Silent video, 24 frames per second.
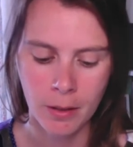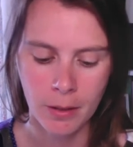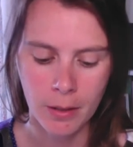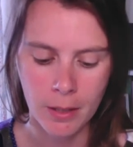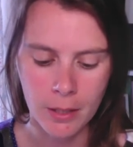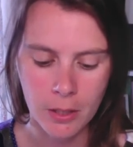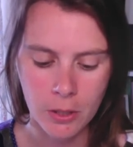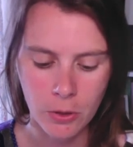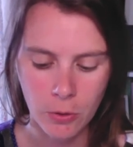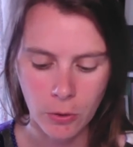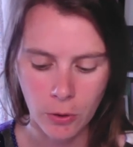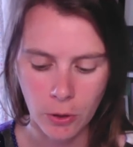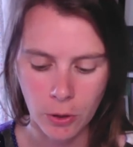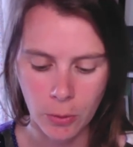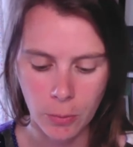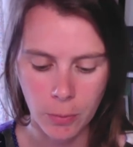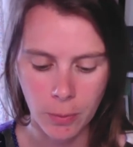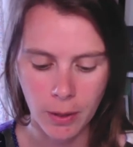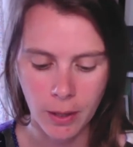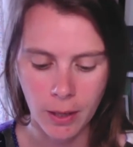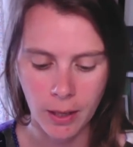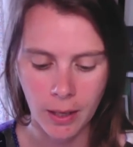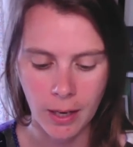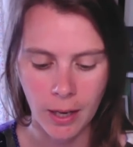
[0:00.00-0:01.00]
This group
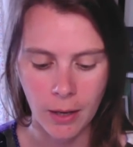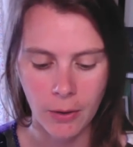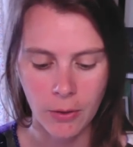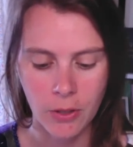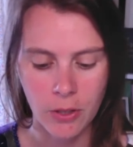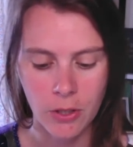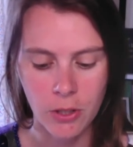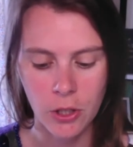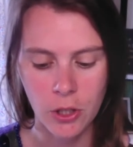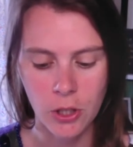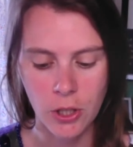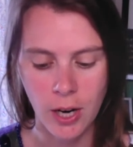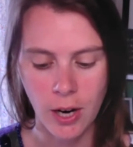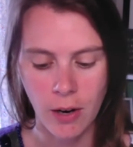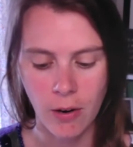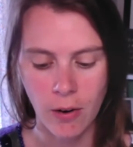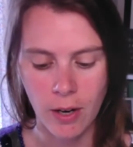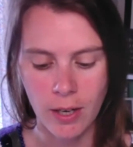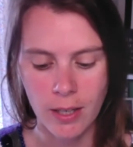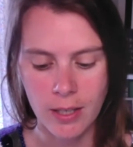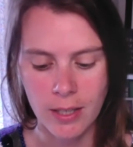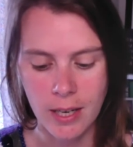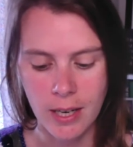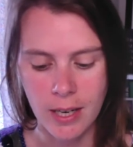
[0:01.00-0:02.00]
allowed us to
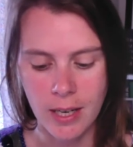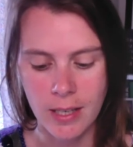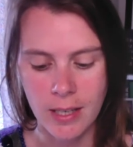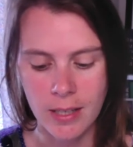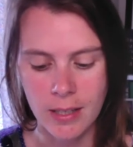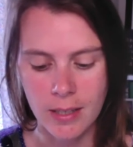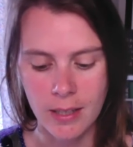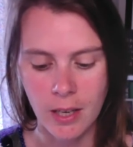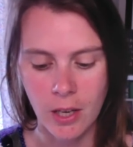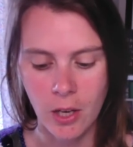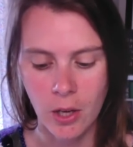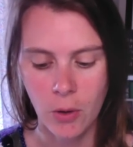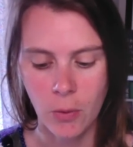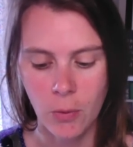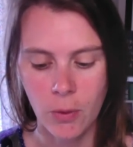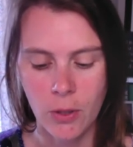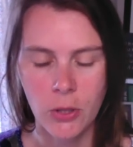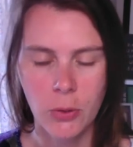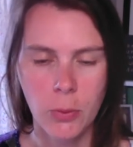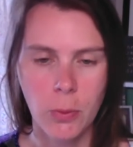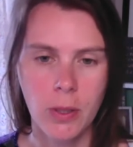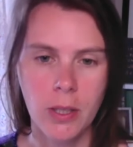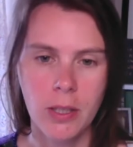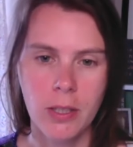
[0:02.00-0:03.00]
share ideas,
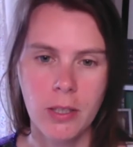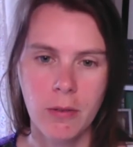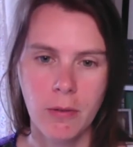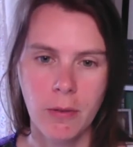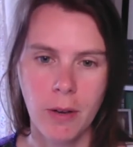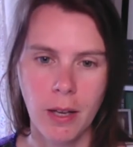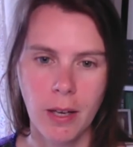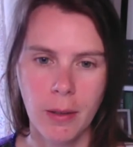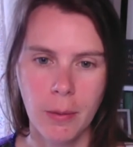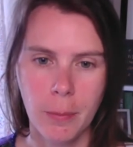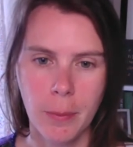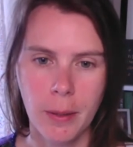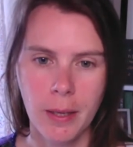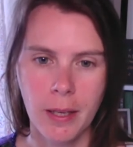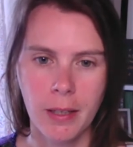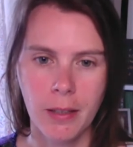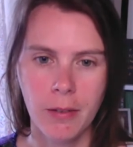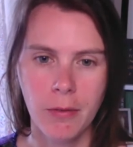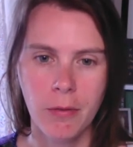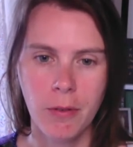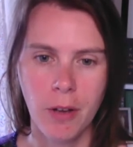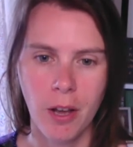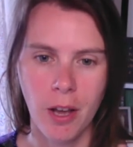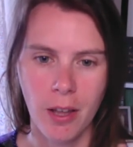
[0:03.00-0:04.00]
which we are developing
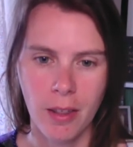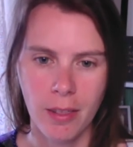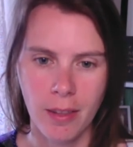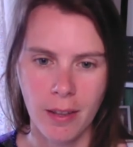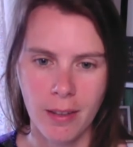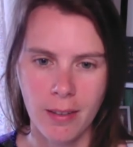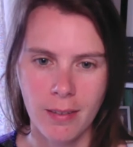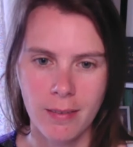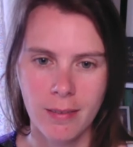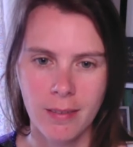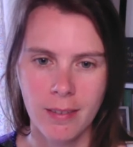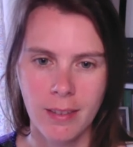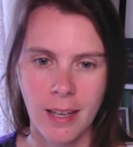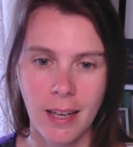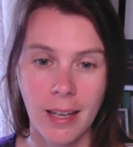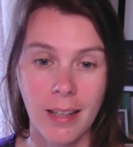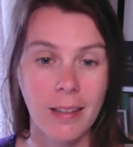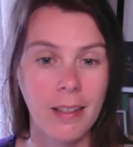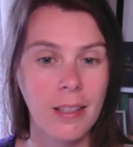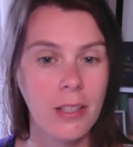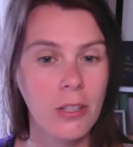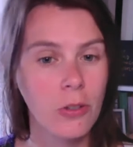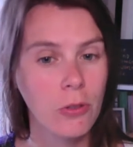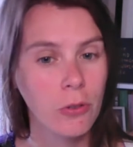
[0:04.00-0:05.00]
further,
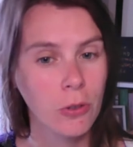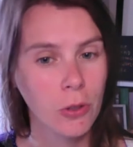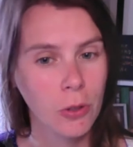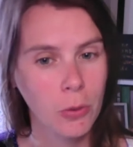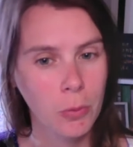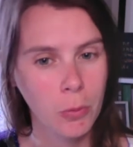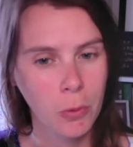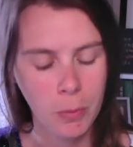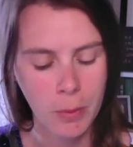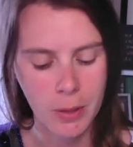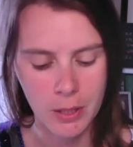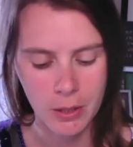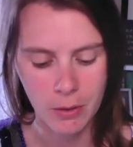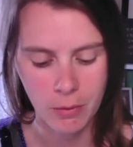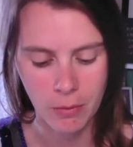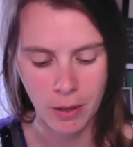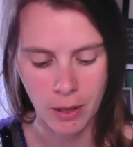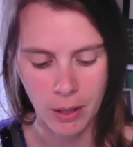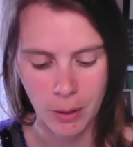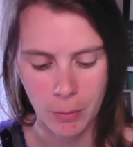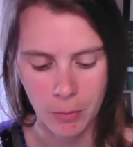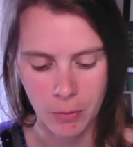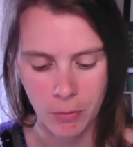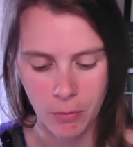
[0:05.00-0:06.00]
and this group will be
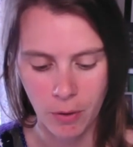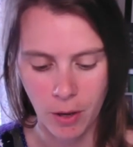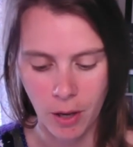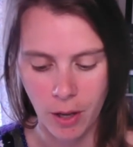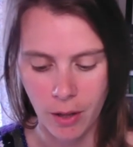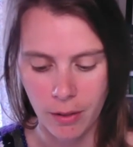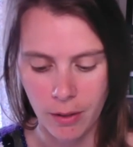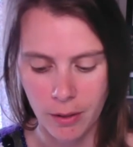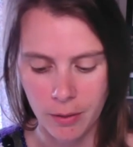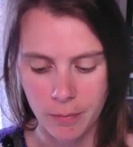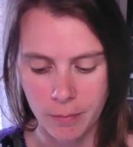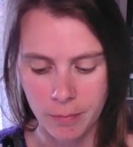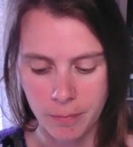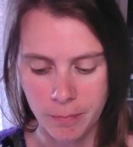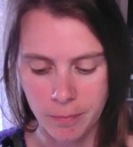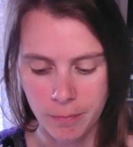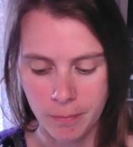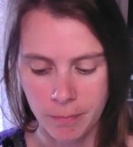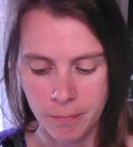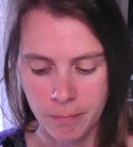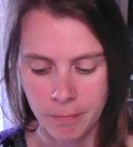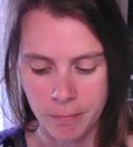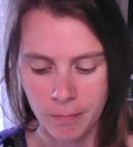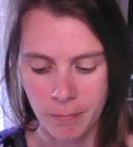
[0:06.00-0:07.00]
developed further.
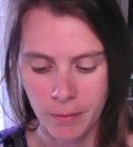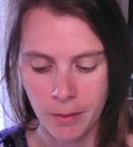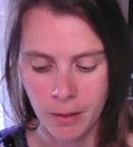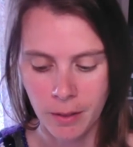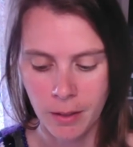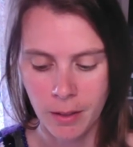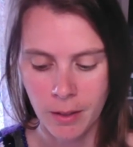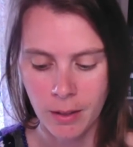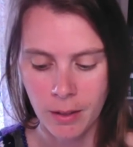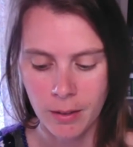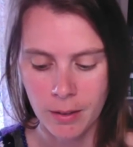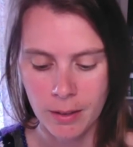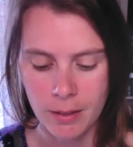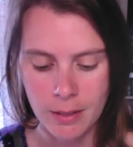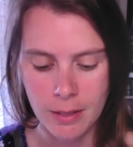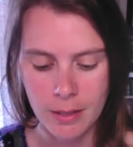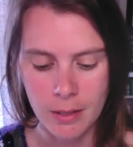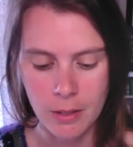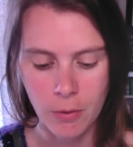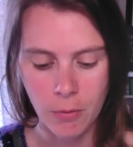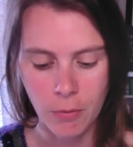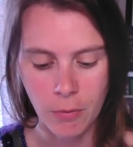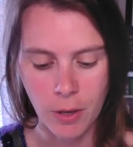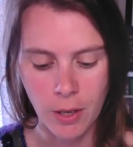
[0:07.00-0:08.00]
This
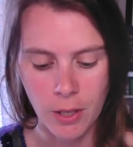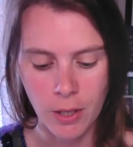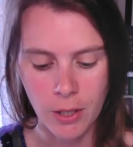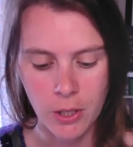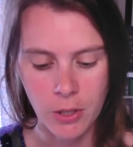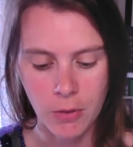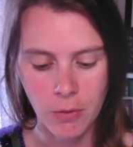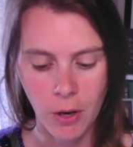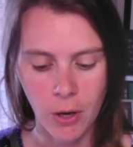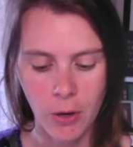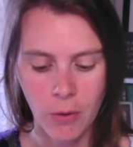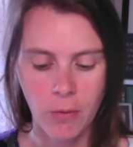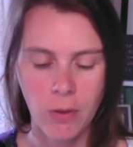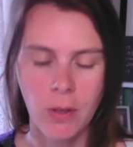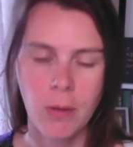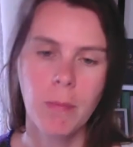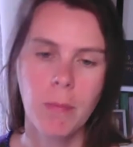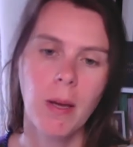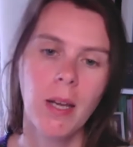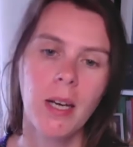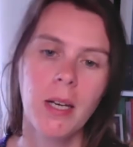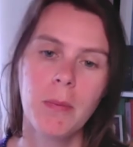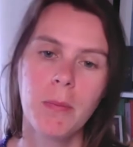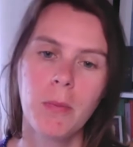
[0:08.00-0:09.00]
is the first of hopefully
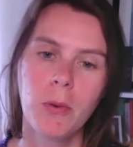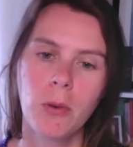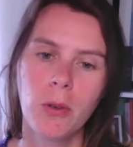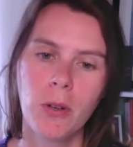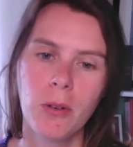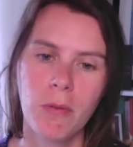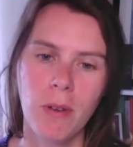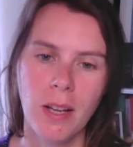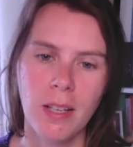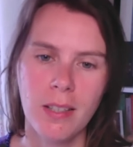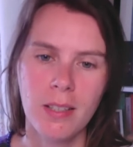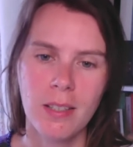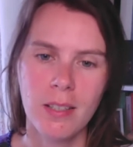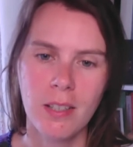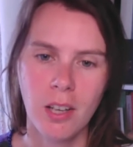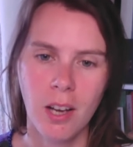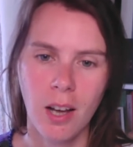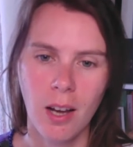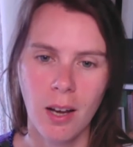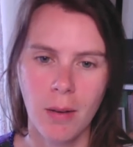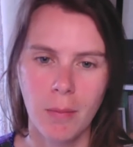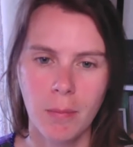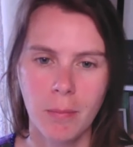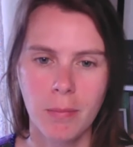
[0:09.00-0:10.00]
many more events to
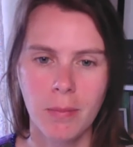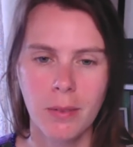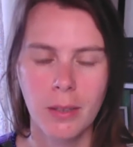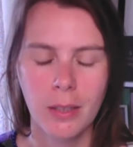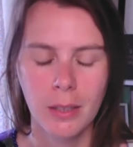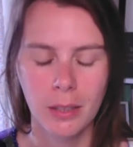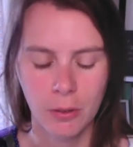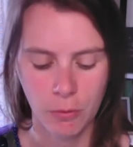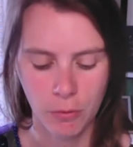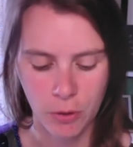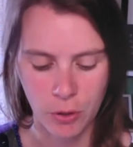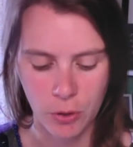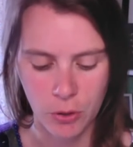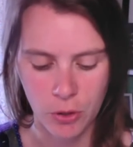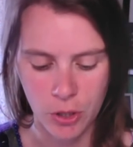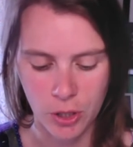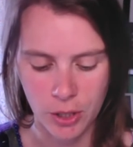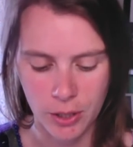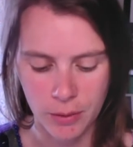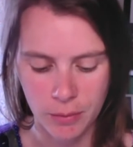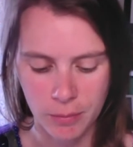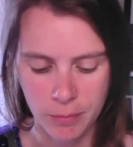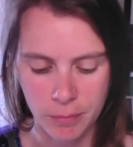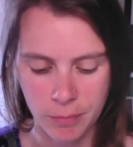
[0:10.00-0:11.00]
come in the future.